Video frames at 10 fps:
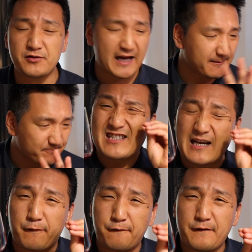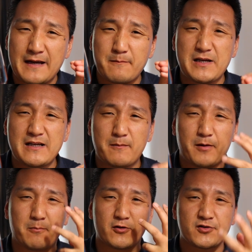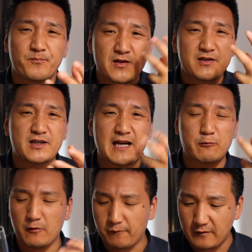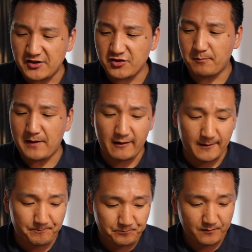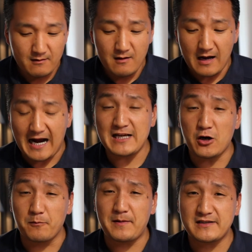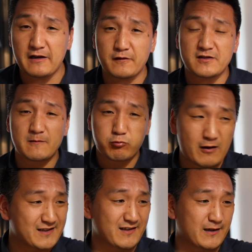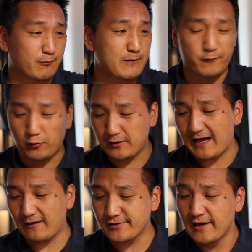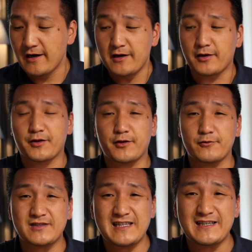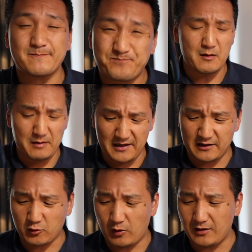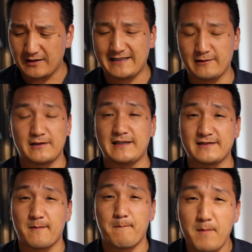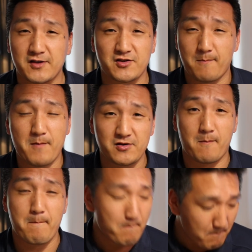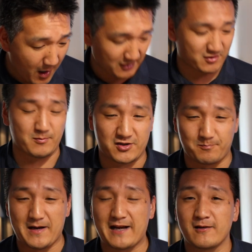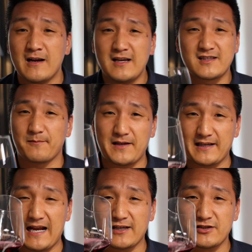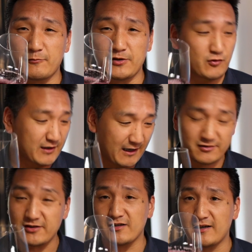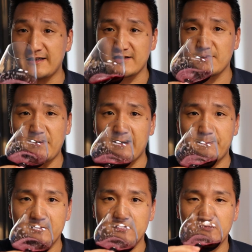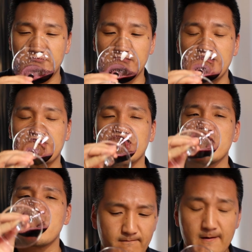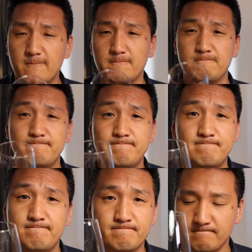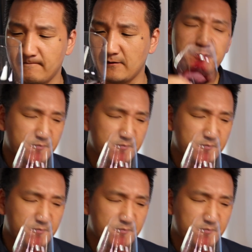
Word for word: day. It's got a faint bead of bubbles to kind of refresh the palate. I know, big difference in price, like $3, $4 to $13. But I think the quality here is much, much, much, much better. Something that I actually want to drink. Actually, you saw I didn't spit it because it's so delicious. I